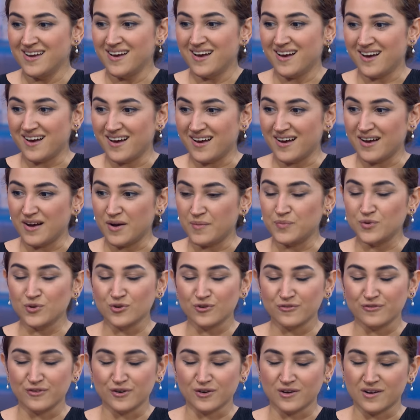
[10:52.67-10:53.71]
a
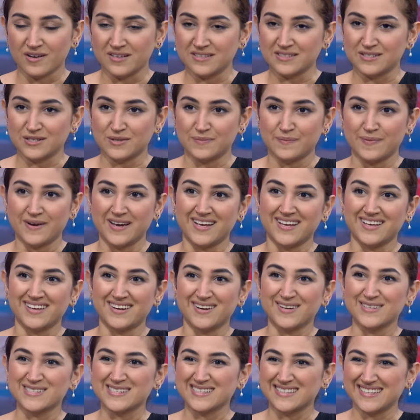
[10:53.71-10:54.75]
beautiful concert by
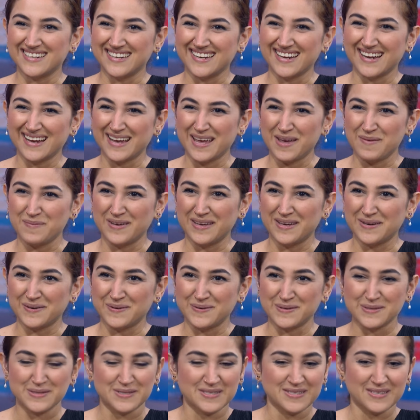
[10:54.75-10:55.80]
Rashid Naimi, who
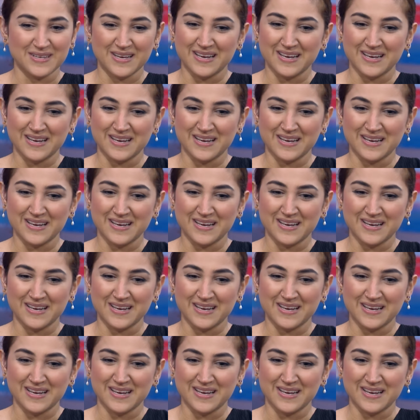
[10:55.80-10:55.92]
is